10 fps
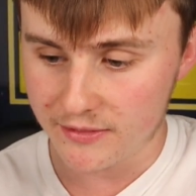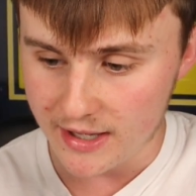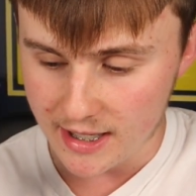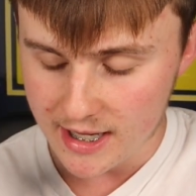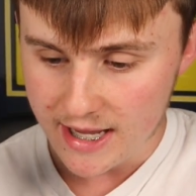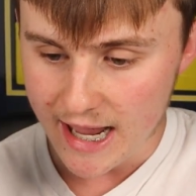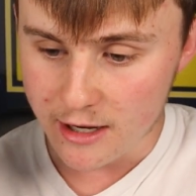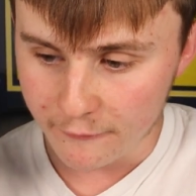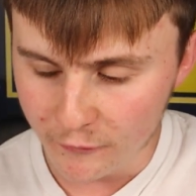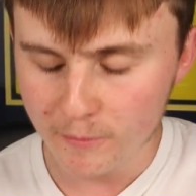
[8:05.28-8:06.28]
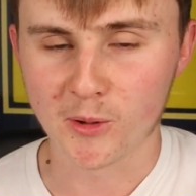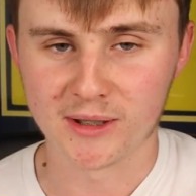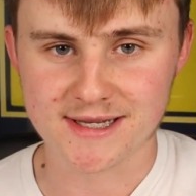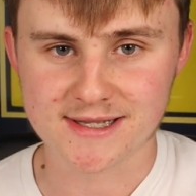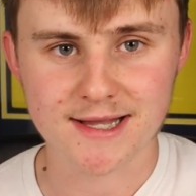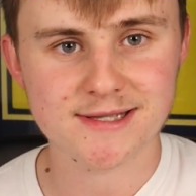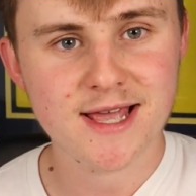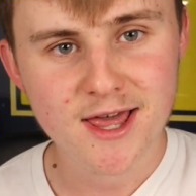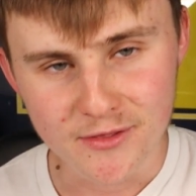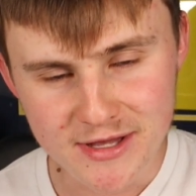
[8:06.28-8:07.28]
I think in a footballing sense,
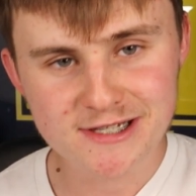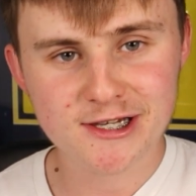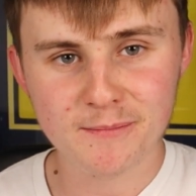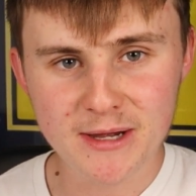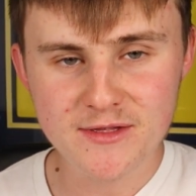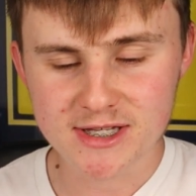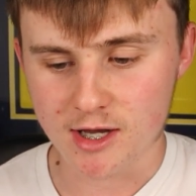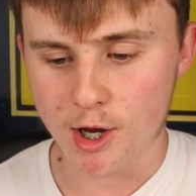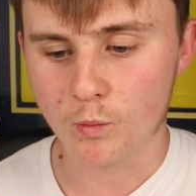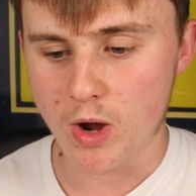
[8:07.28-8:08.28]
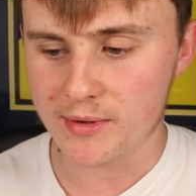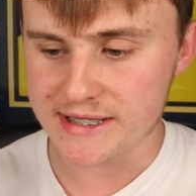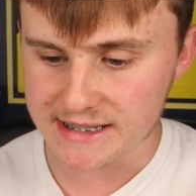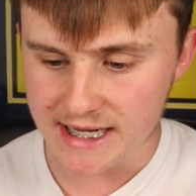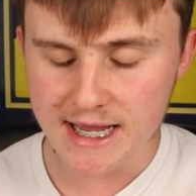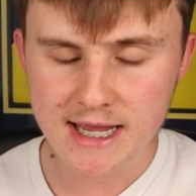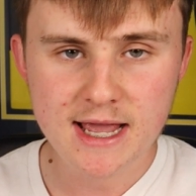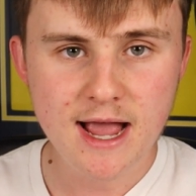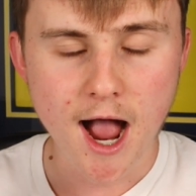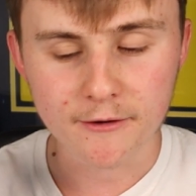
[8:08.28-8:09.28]
this could be the time where we see,
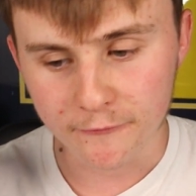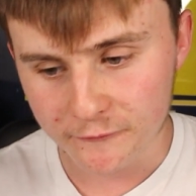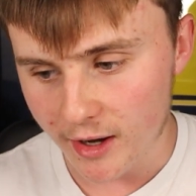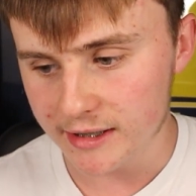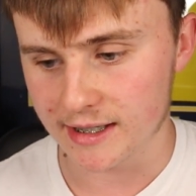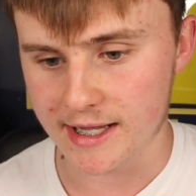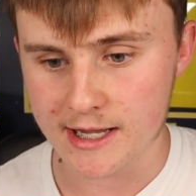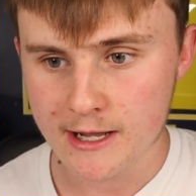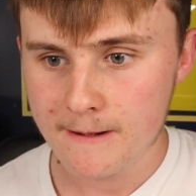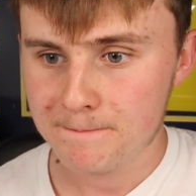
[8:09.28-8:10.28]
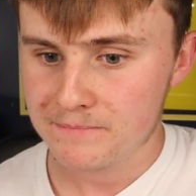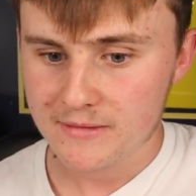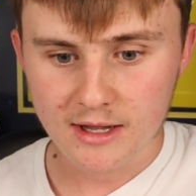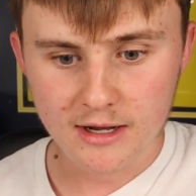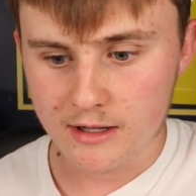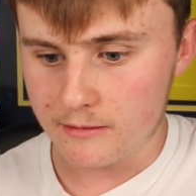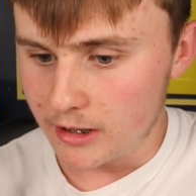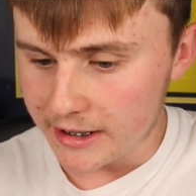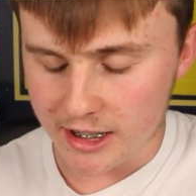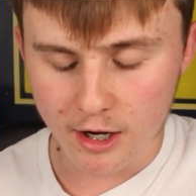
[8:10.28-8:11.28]
and finally
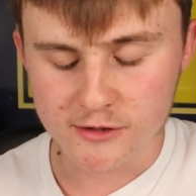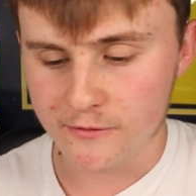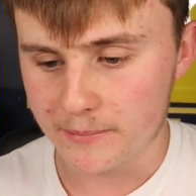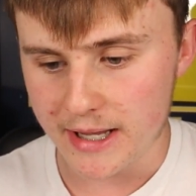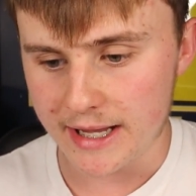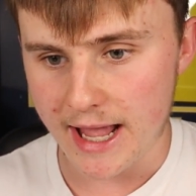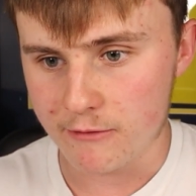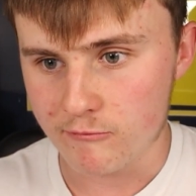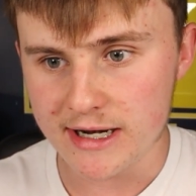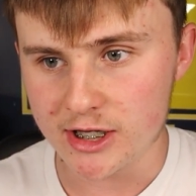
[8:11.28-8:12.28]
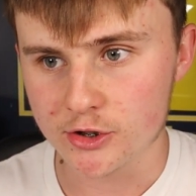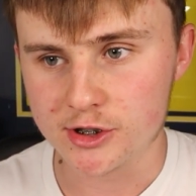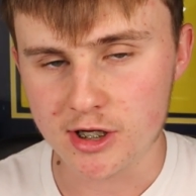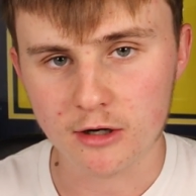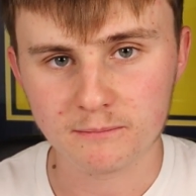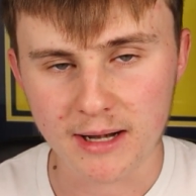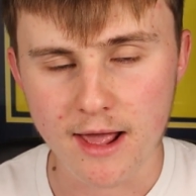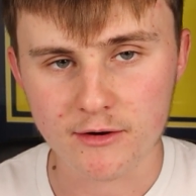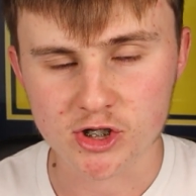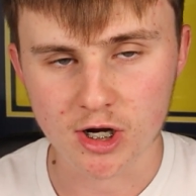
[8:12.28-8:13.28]
he goes from being a really good young
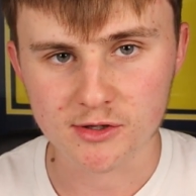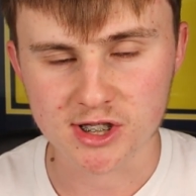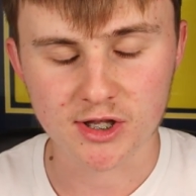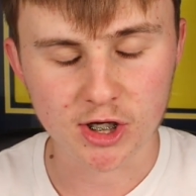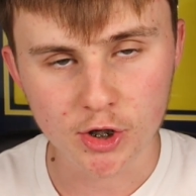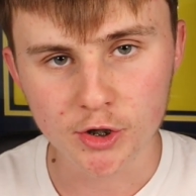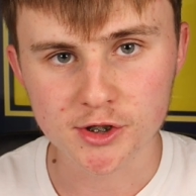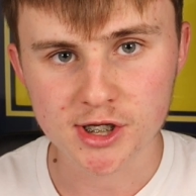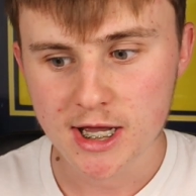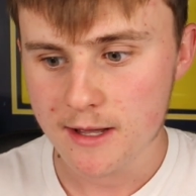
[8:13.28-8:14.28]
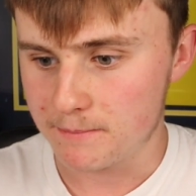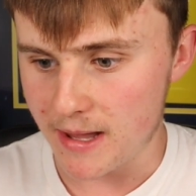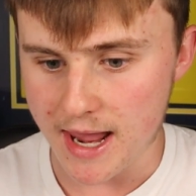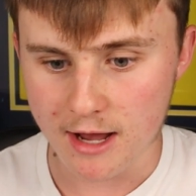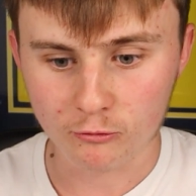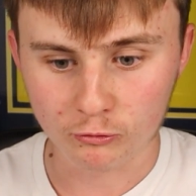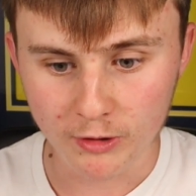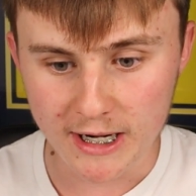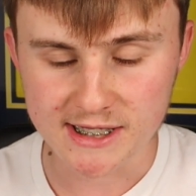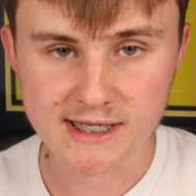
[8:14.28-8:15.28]
player at Charlton that could be
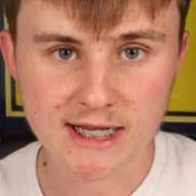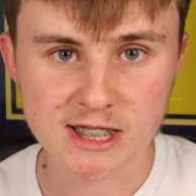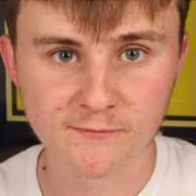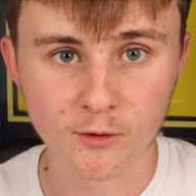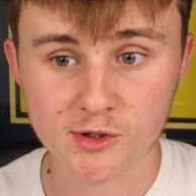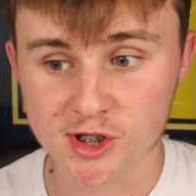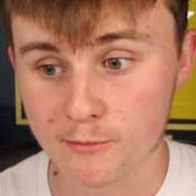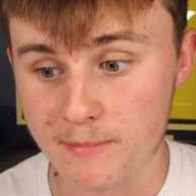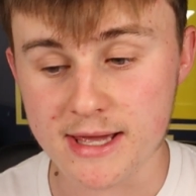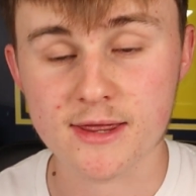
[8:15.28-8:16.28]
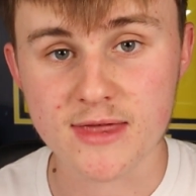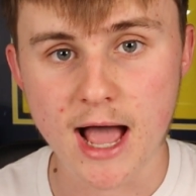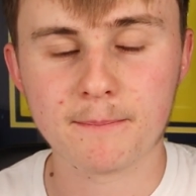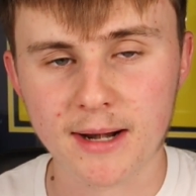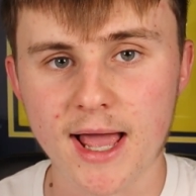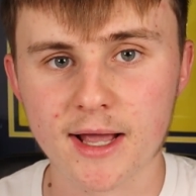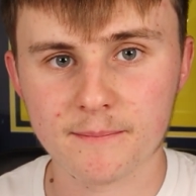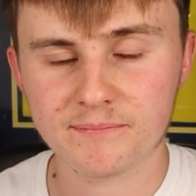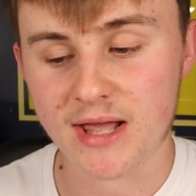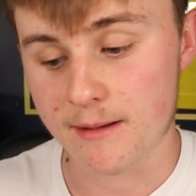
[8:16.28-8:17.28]
really successful to being that player,
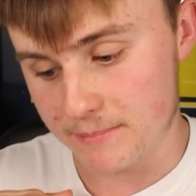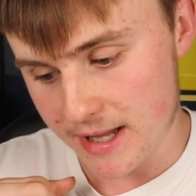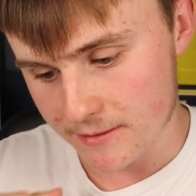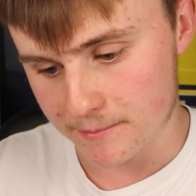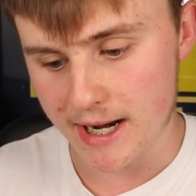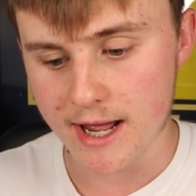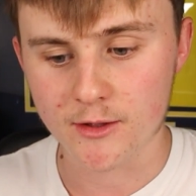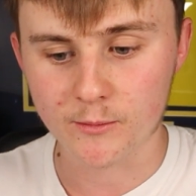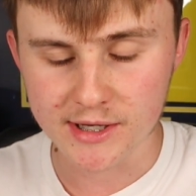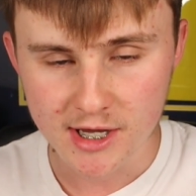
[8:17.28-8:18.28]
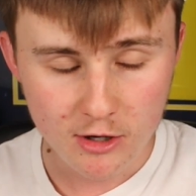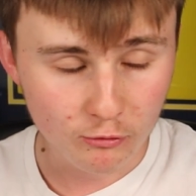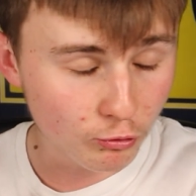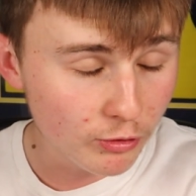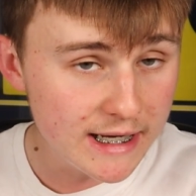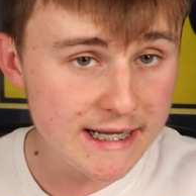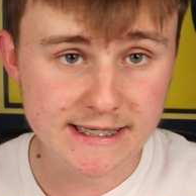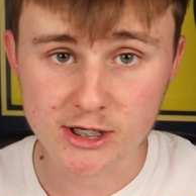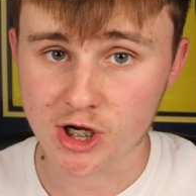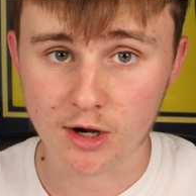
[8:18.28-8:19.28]
and being the player that we really
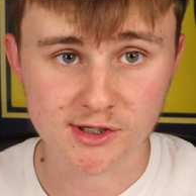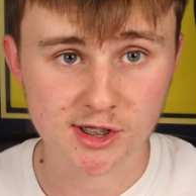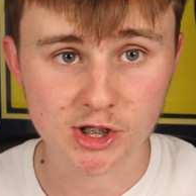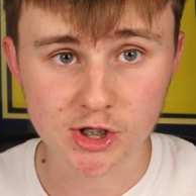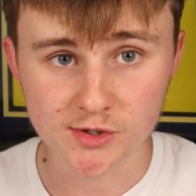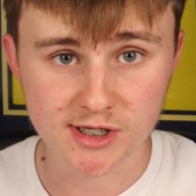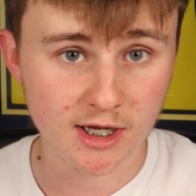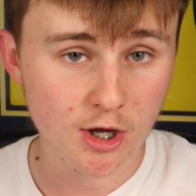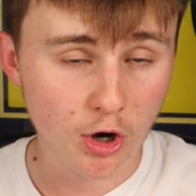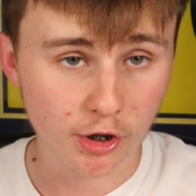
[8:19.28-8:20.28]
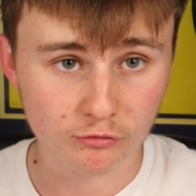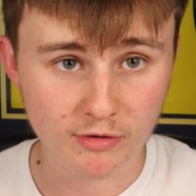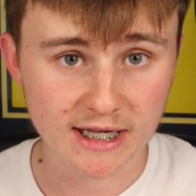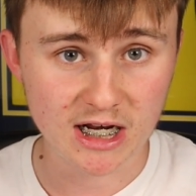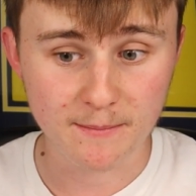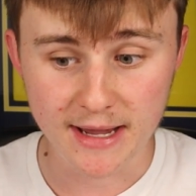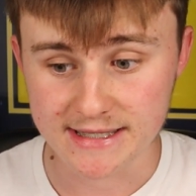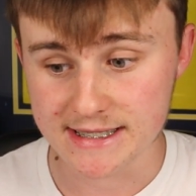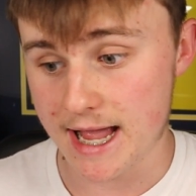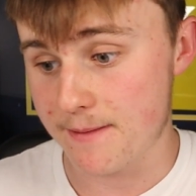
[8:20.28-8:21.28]
see Charlton using on a regular
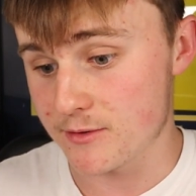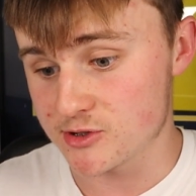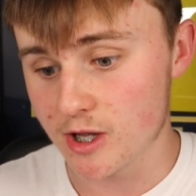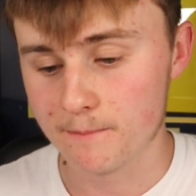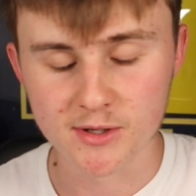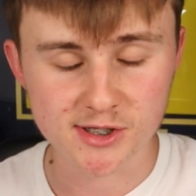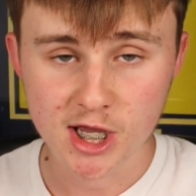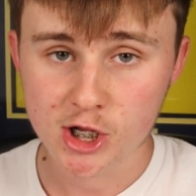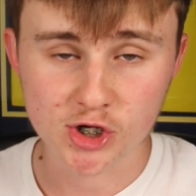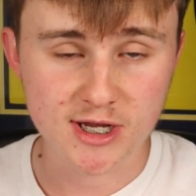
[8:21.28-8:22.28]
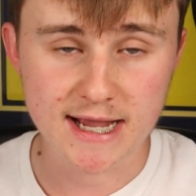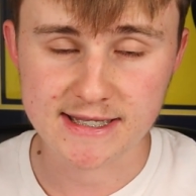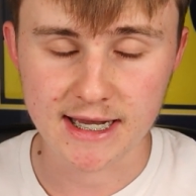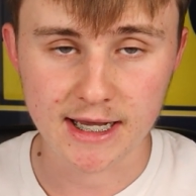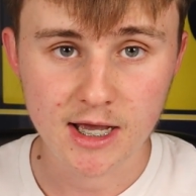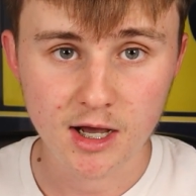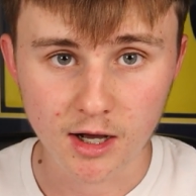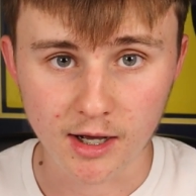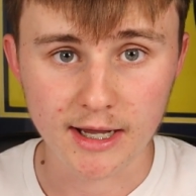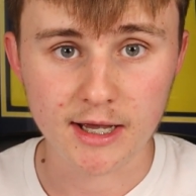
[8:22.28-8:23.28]
basis, and those numbers just getting
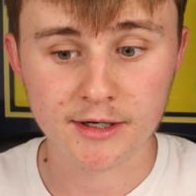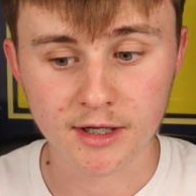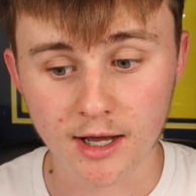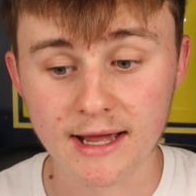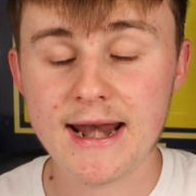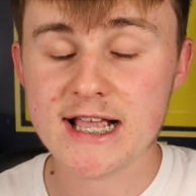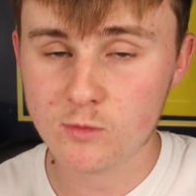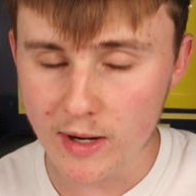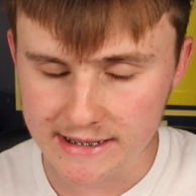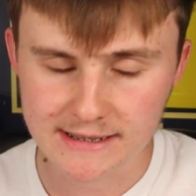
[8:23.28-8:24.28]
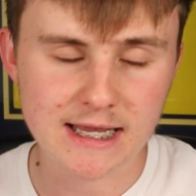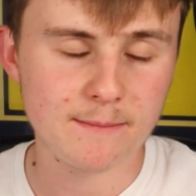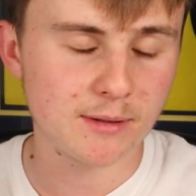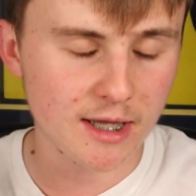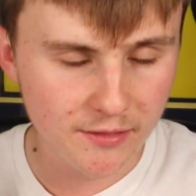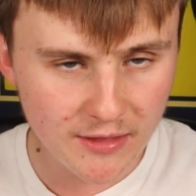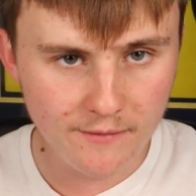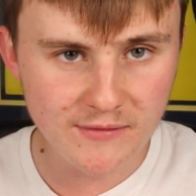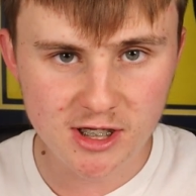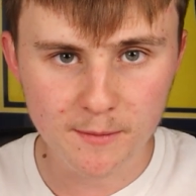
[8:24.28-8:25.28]
higher and higher. Let's wait and see, but I
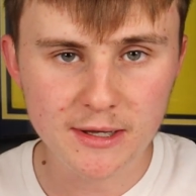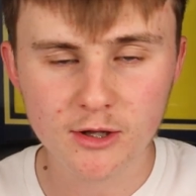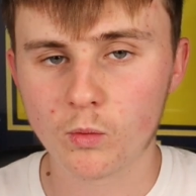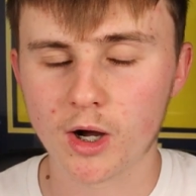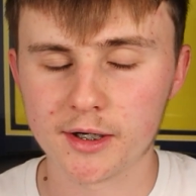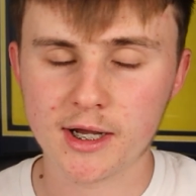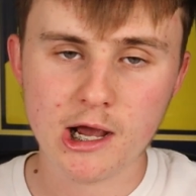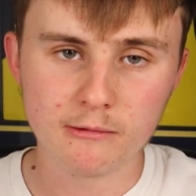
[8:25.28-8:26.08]
think this could be the one.